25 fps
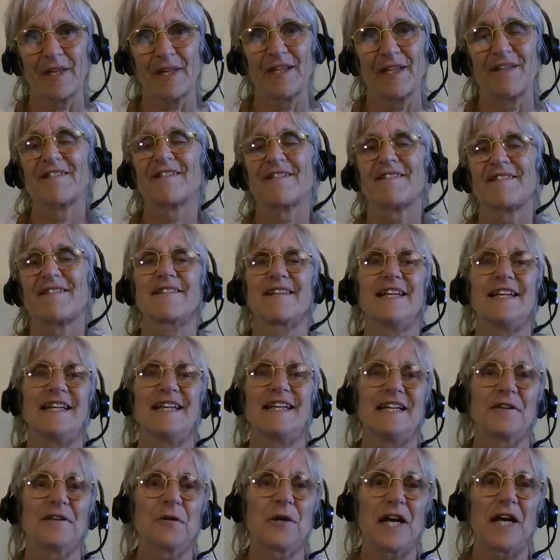It's in
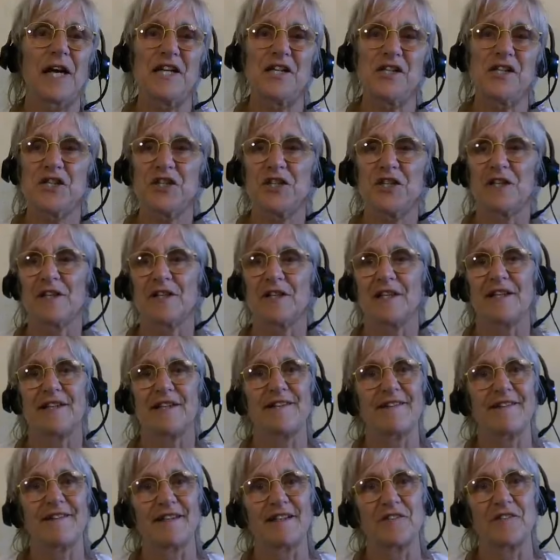education,
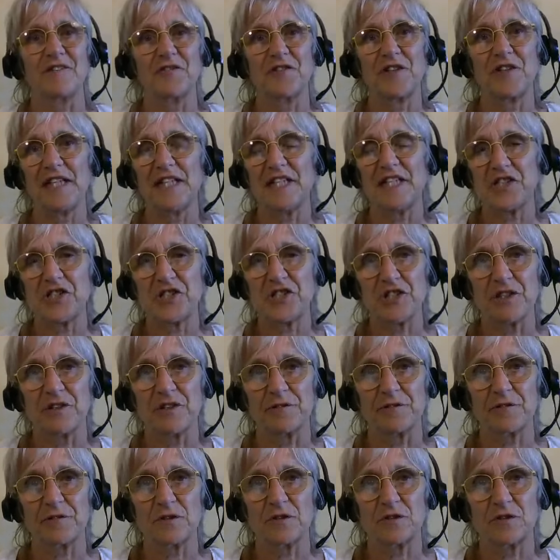it's in religion,
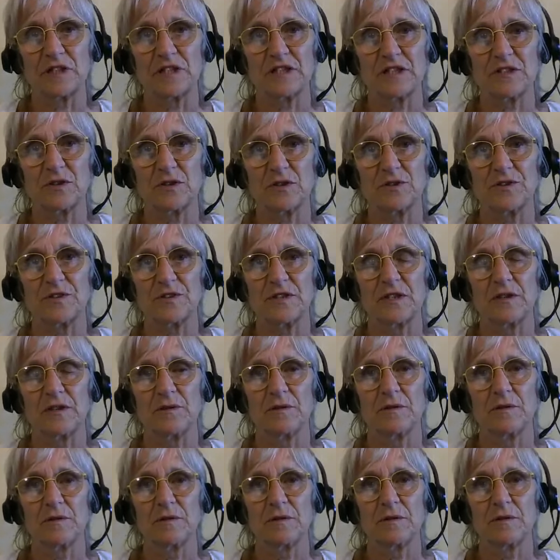of course,
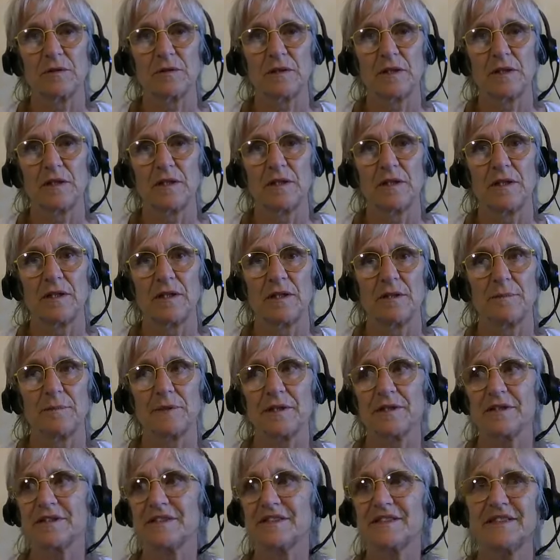also.
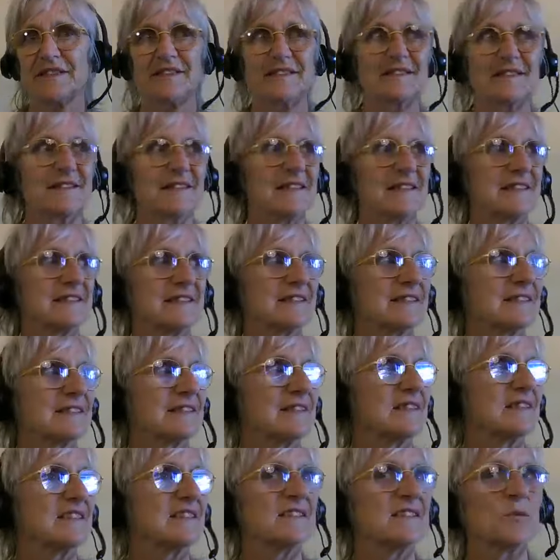Because it's it's
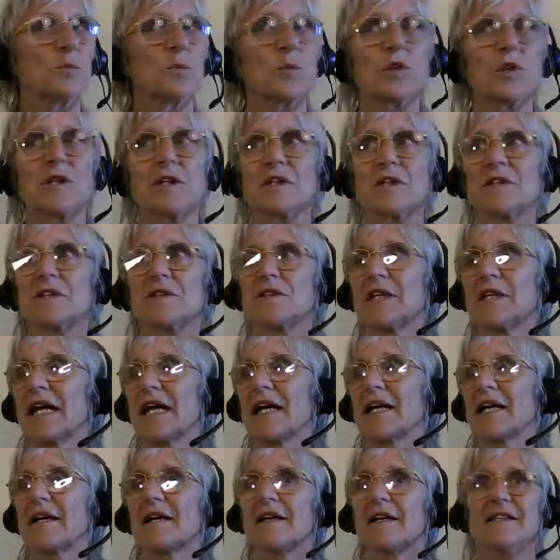it's a world
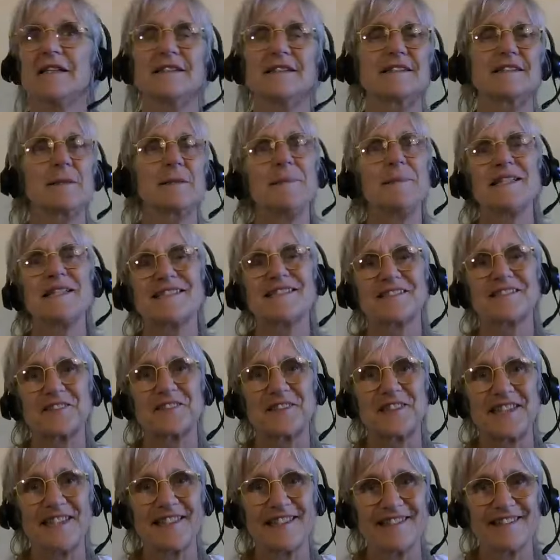like it's a
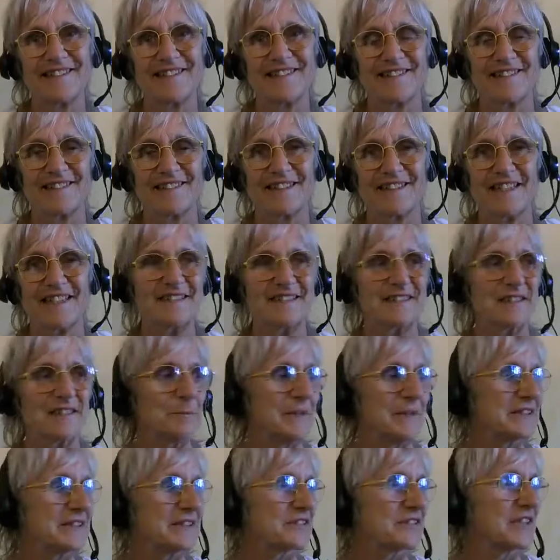mystery. It's a
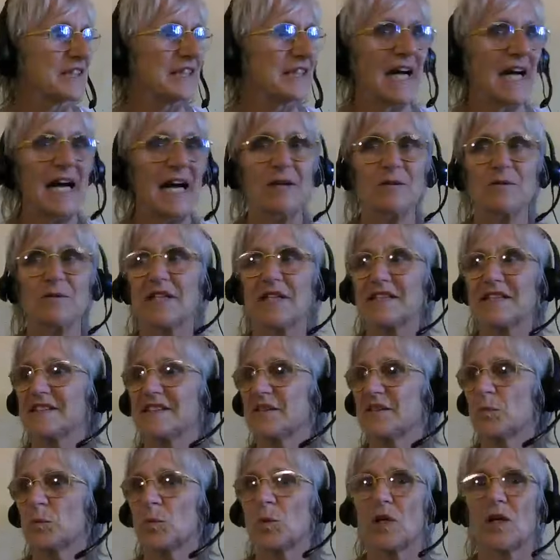mystery. How does
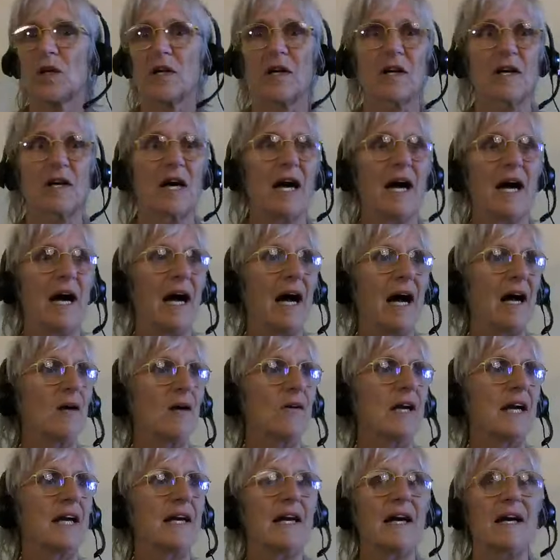it work? How
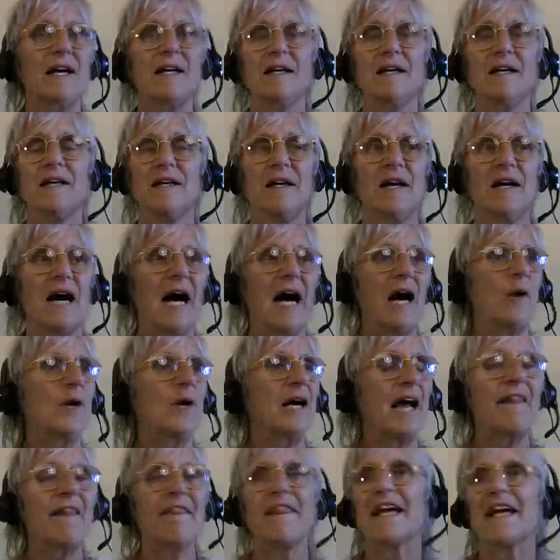can I how
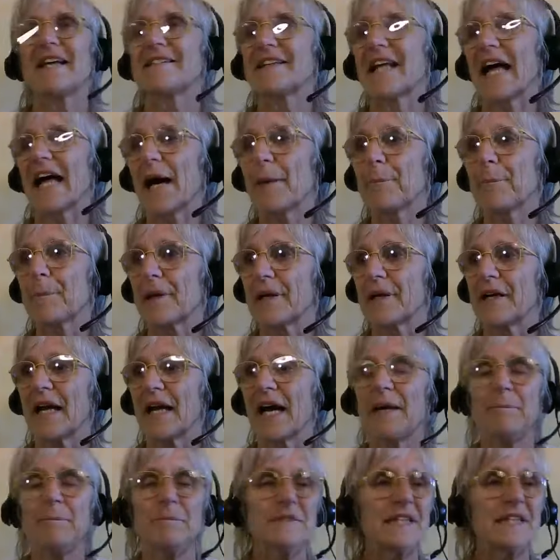can that happen?
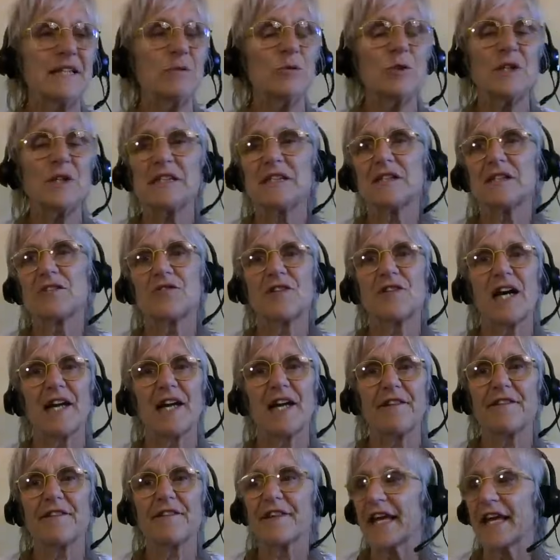I'm doing the
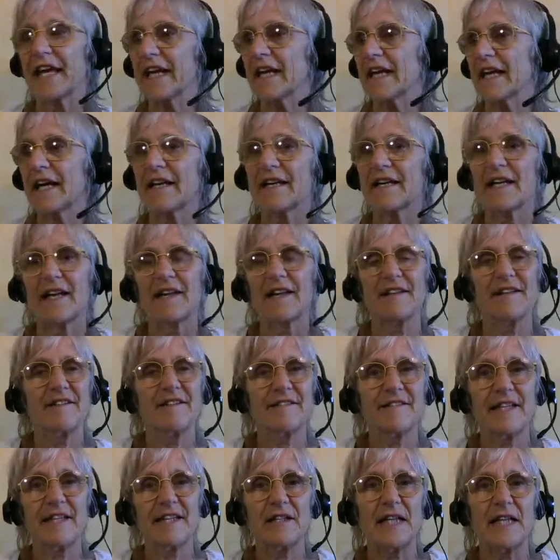right thing and then
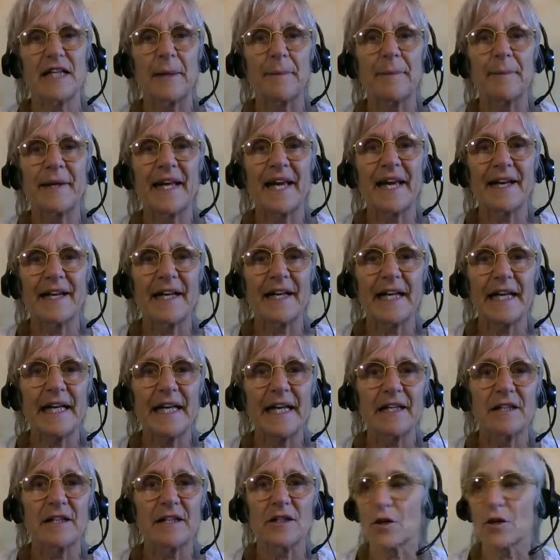still I'm getting
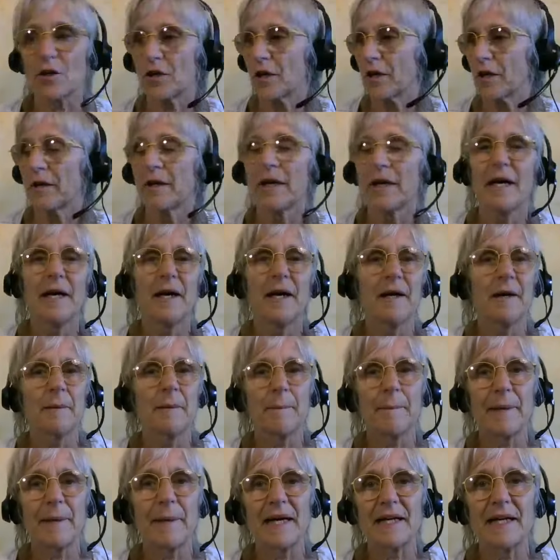ill or
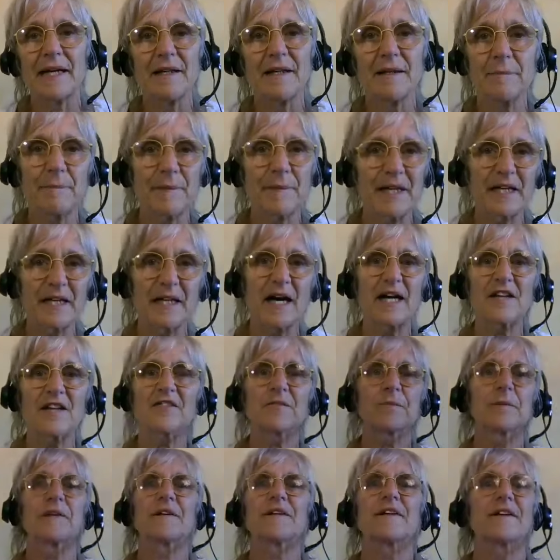my my
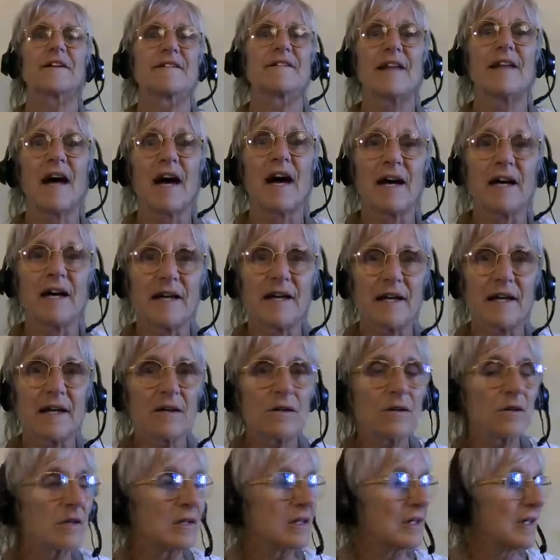husband is dying
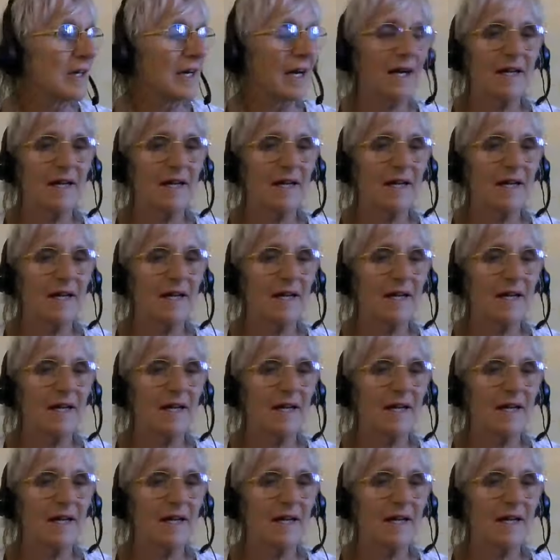or